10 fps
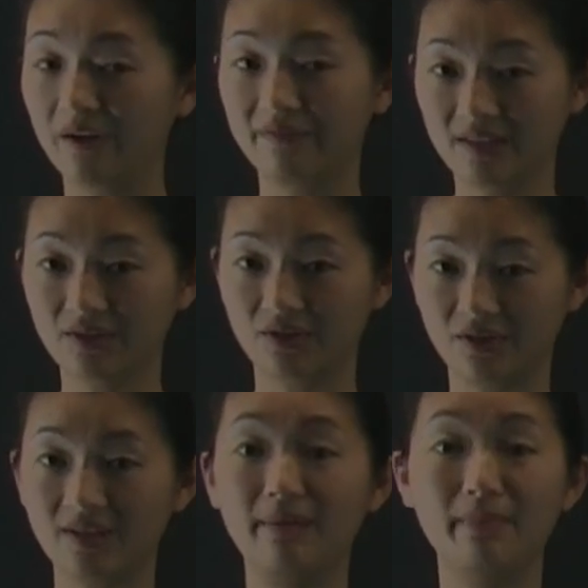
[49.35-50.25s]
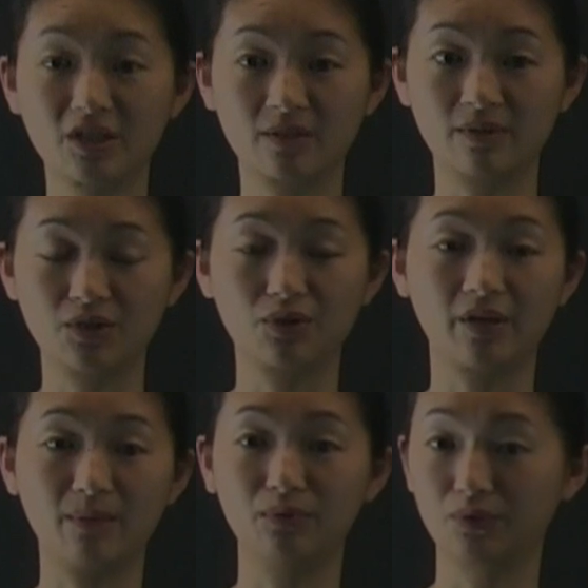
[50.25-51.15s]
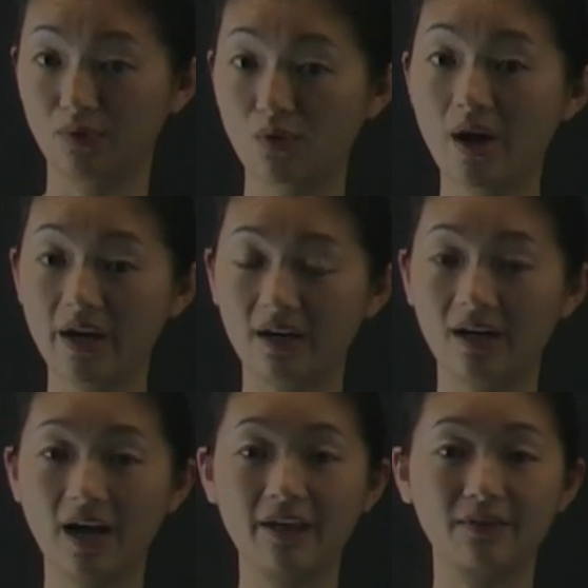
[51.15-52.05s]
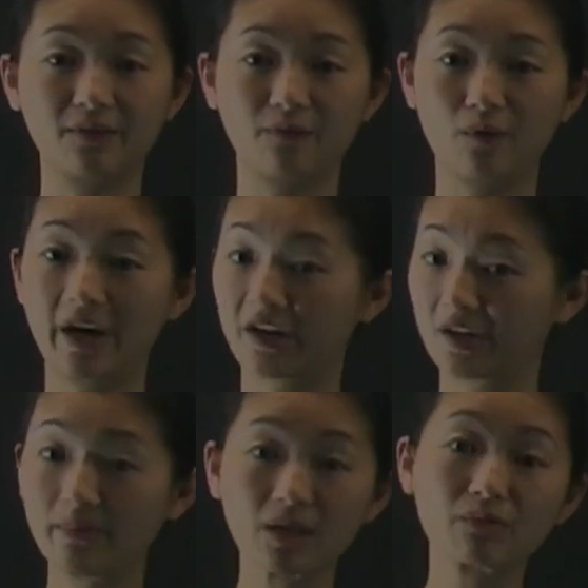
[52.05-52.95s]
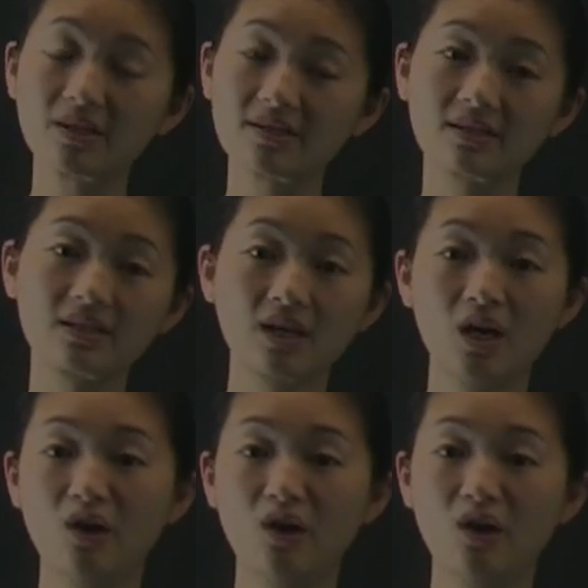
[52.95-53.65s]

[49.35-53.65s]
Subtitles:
of sensors and measurements you're able to acquire, either for economic reasons,